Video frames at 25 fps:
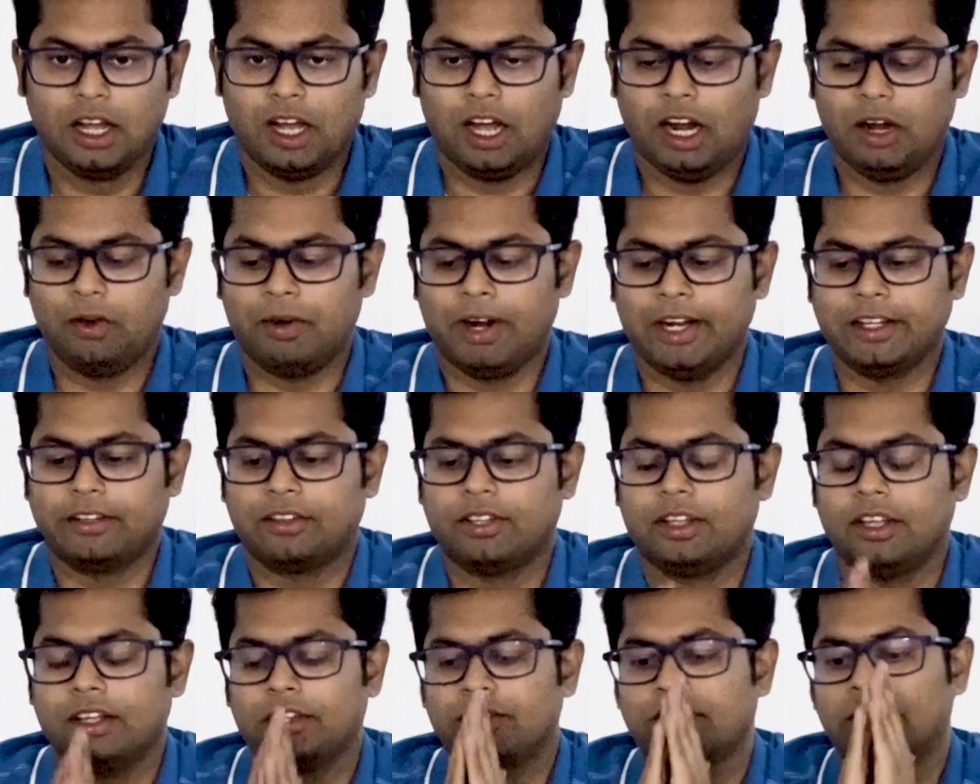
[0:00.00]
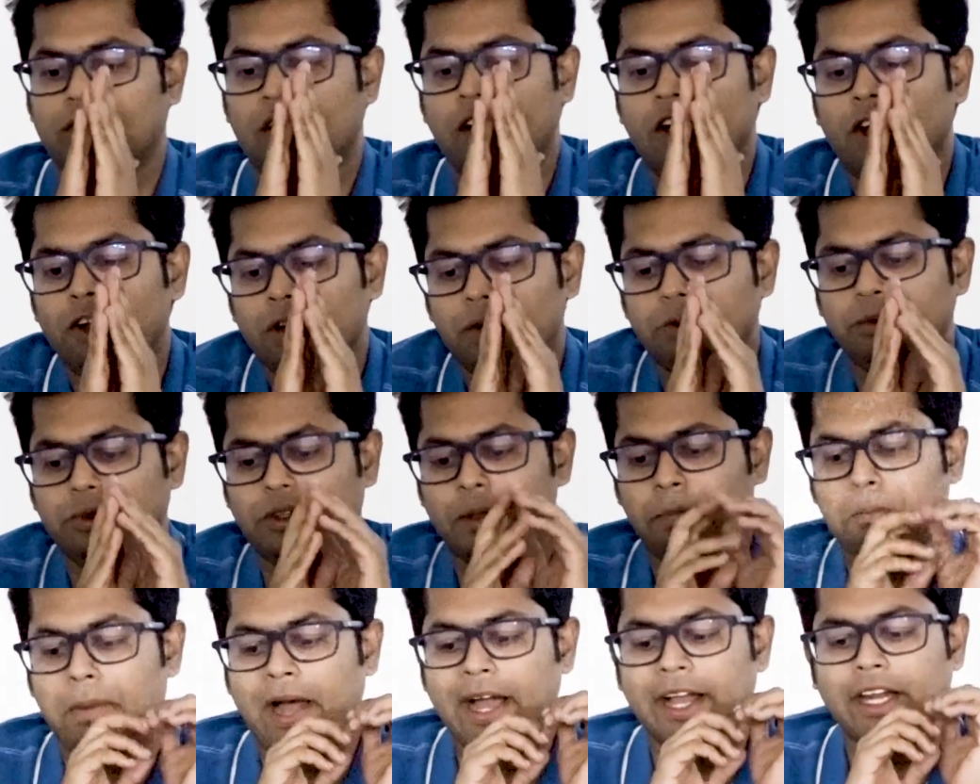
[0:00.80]
All right, so
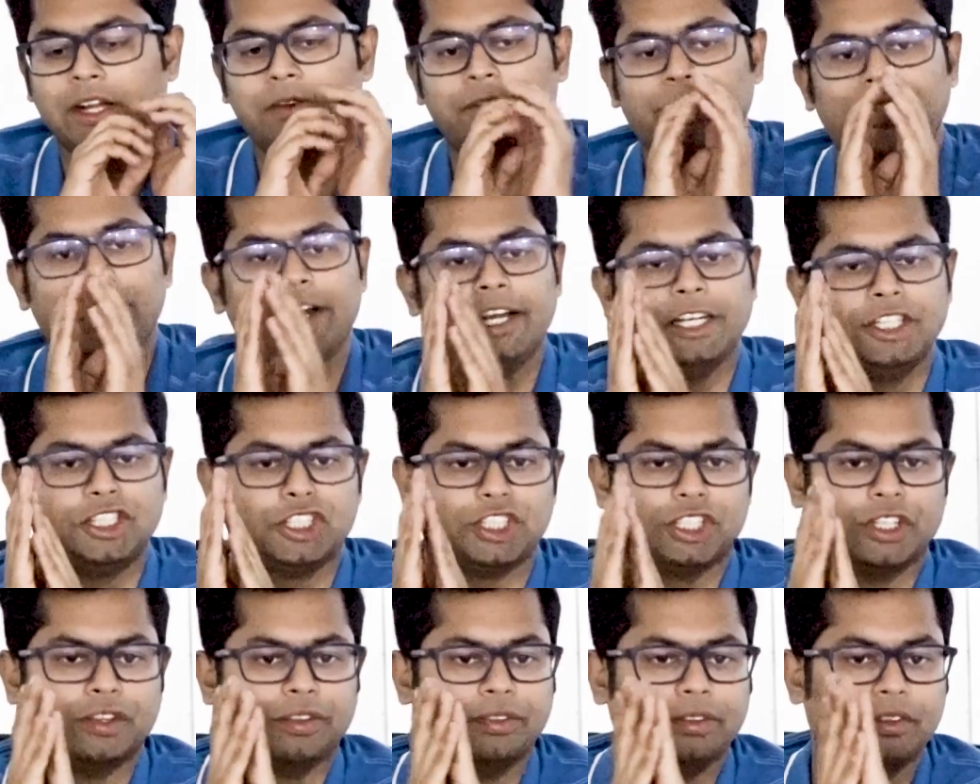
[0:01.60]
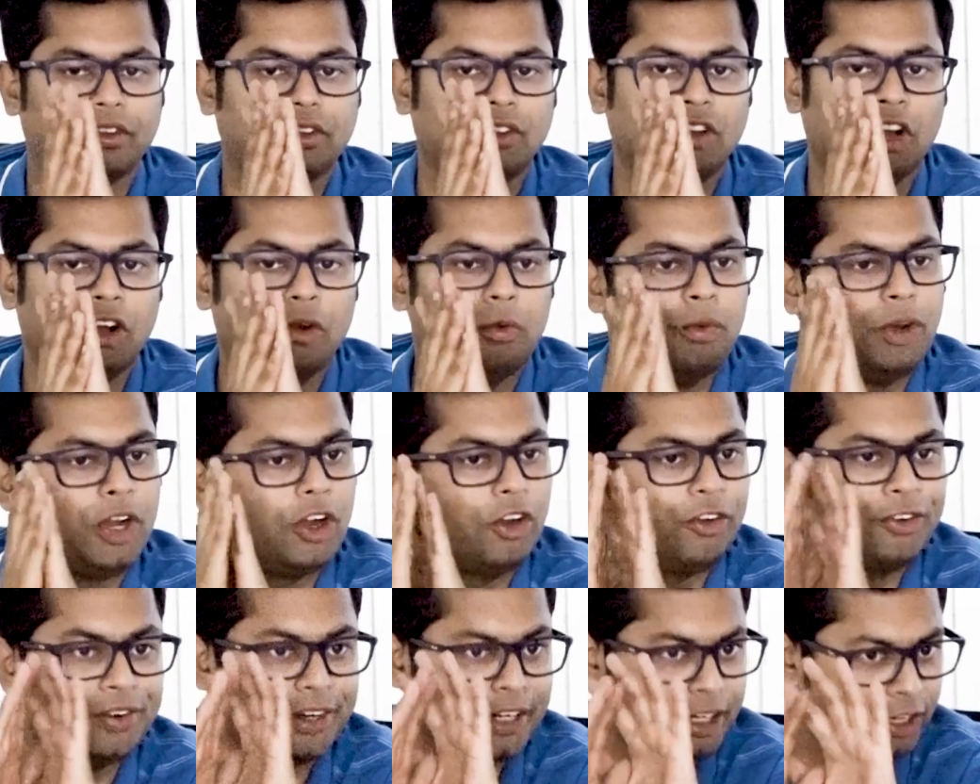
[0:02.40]
the binary addition. So we
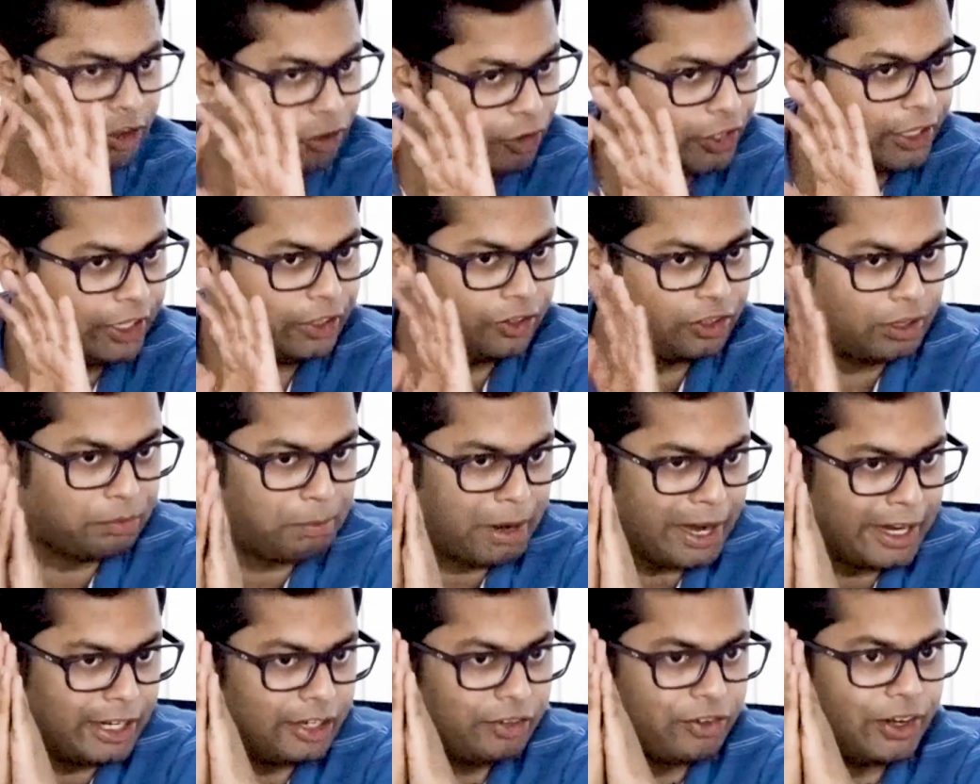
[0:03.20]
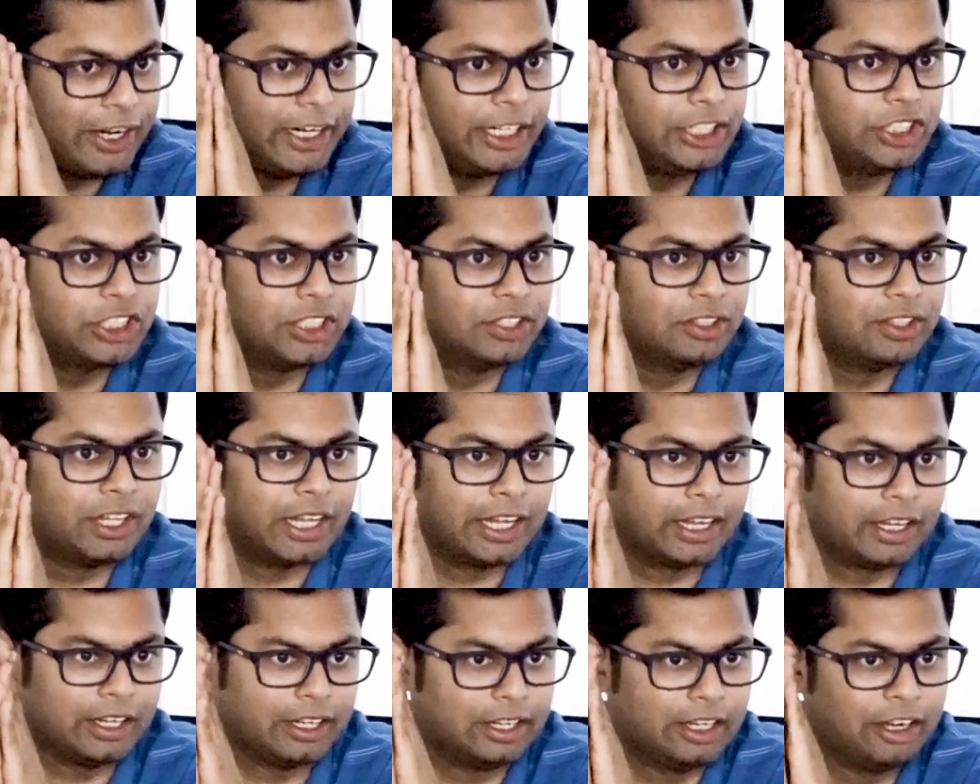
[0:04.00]
already looked into the binary addition
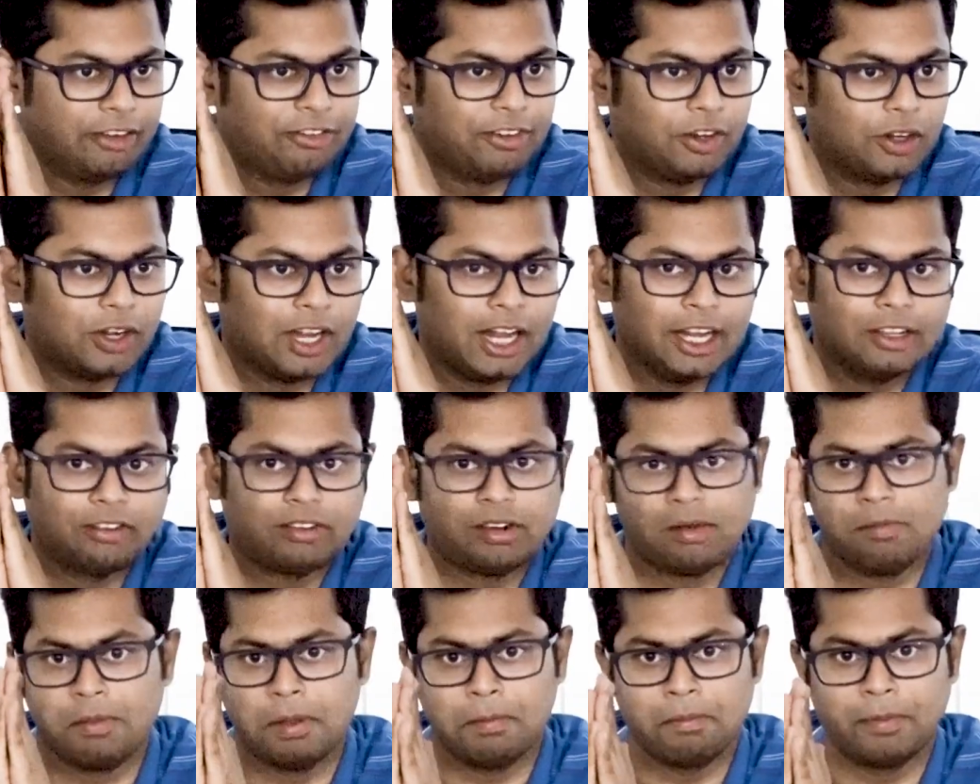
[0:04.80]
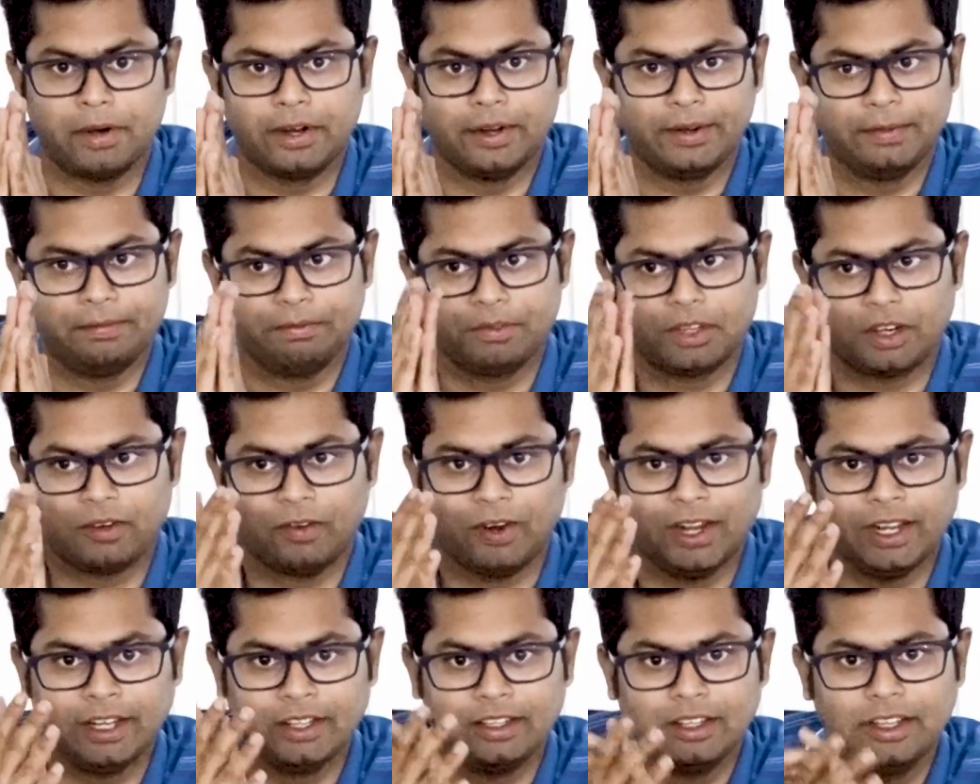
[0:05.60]
thing, if you guys remember,
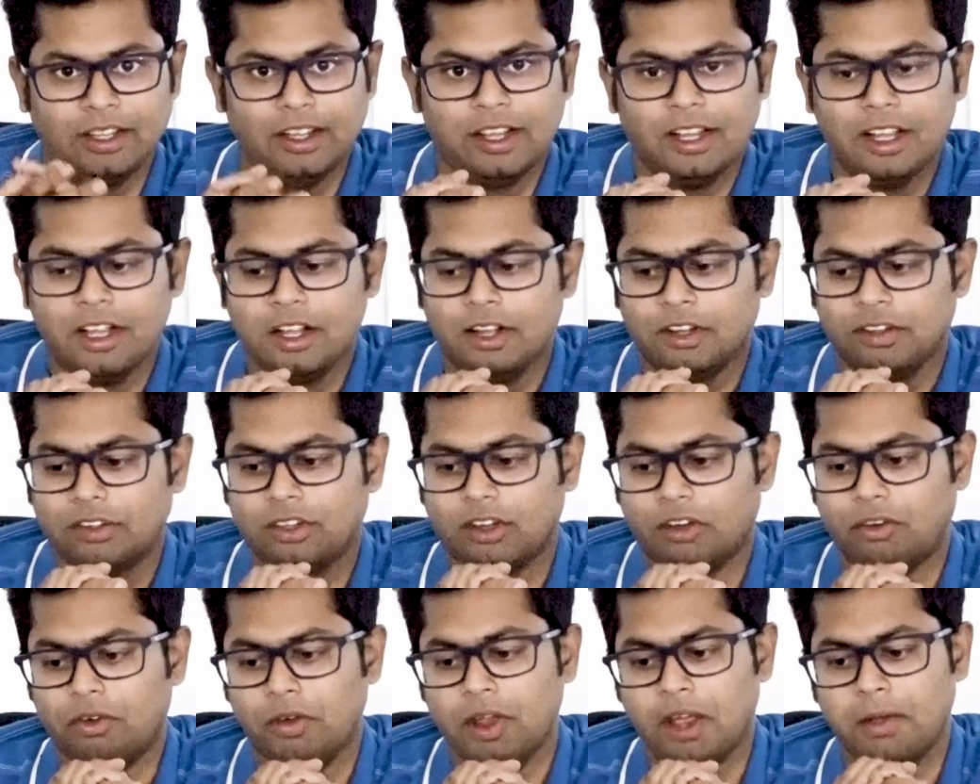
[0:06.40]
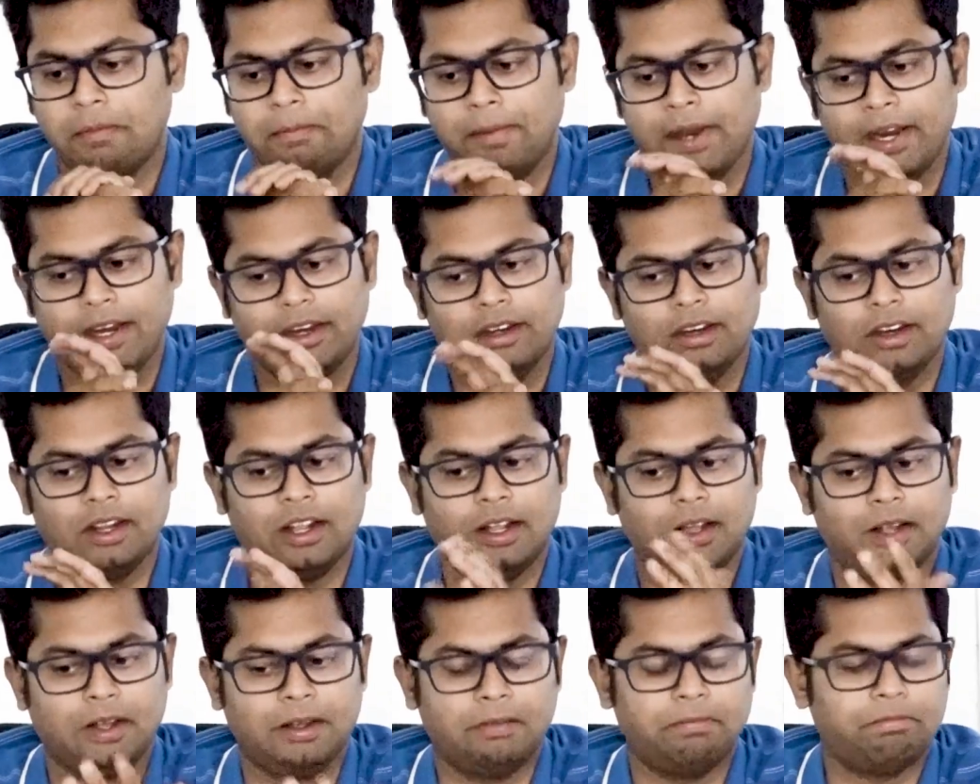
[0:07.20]
correct? So we have been
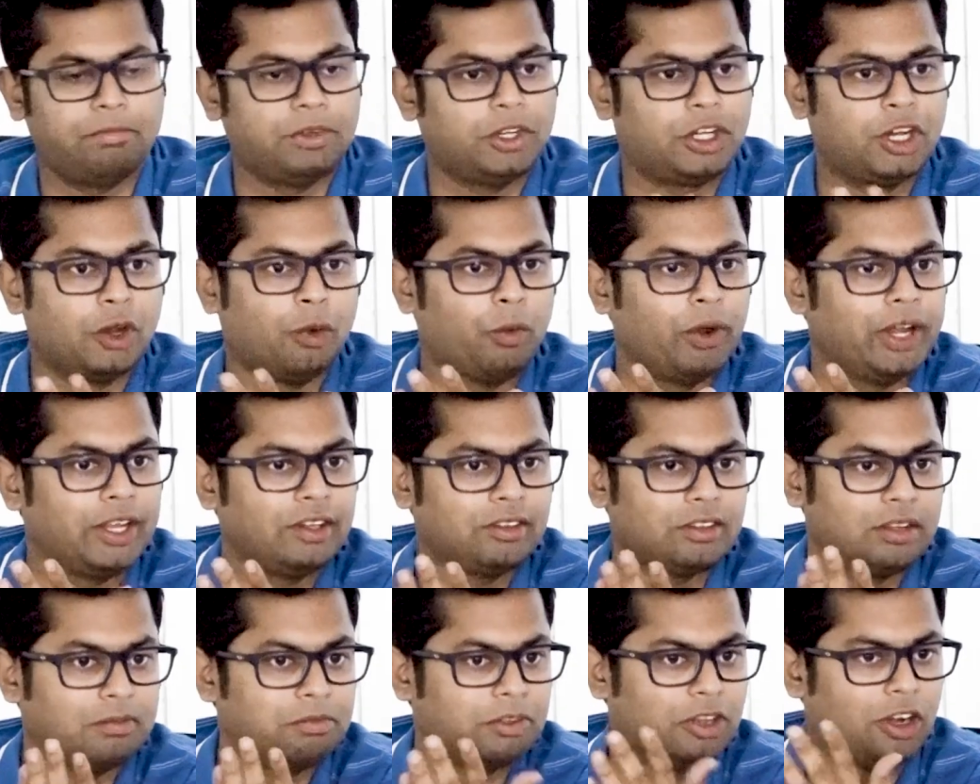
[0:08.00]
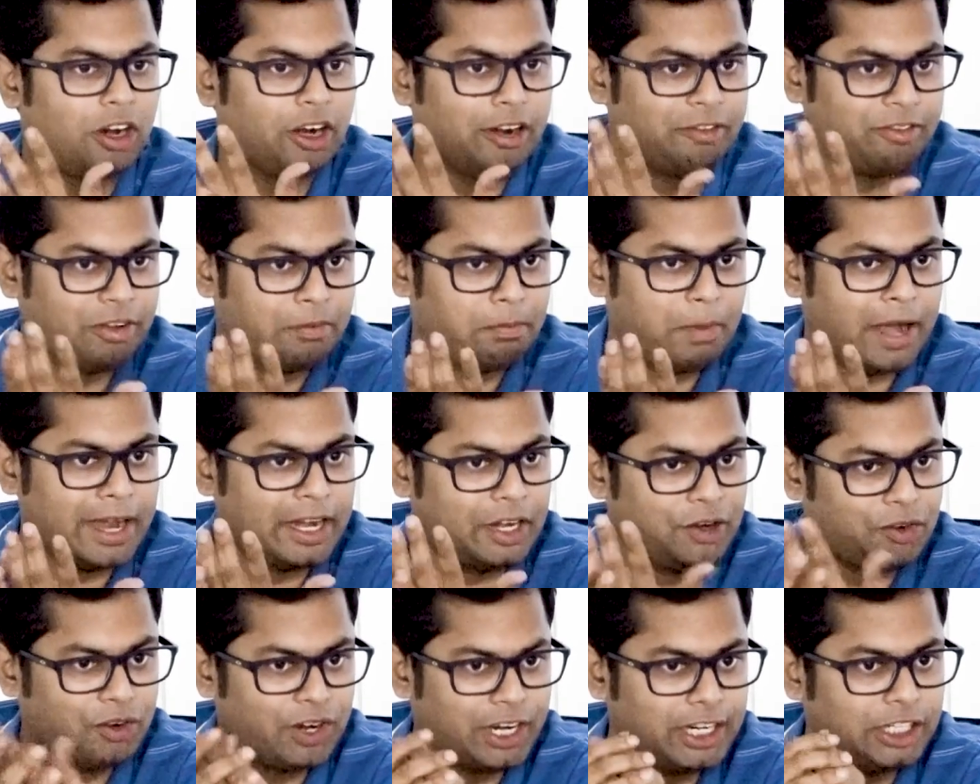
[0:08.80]
doing some sort of a
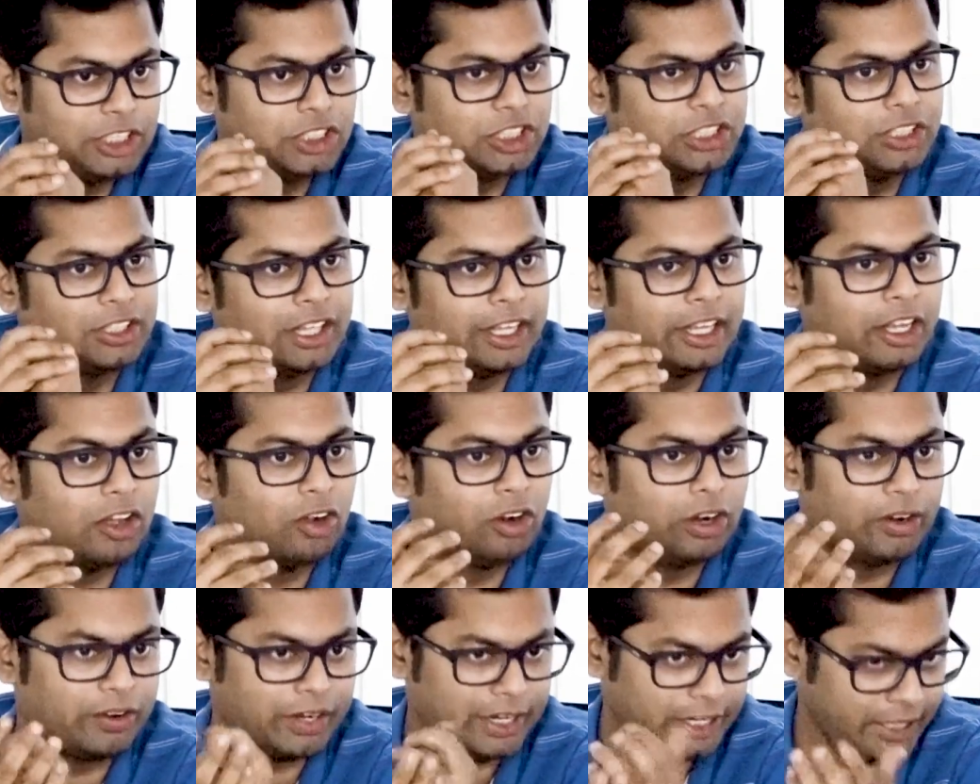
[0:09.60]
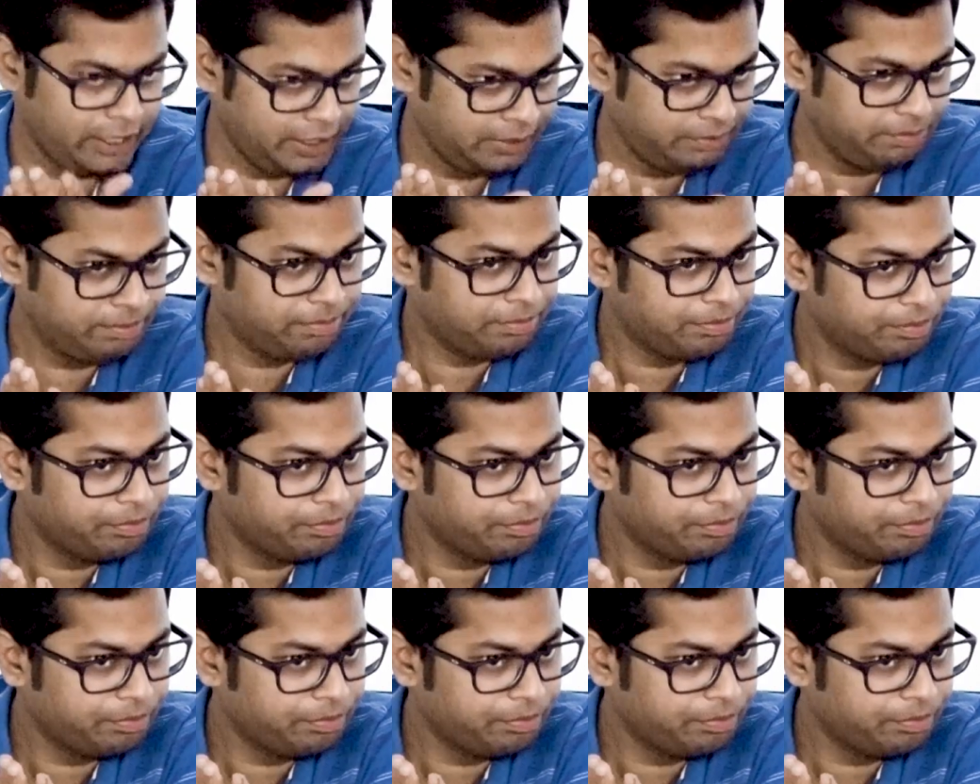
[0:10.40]
binary addition thing already.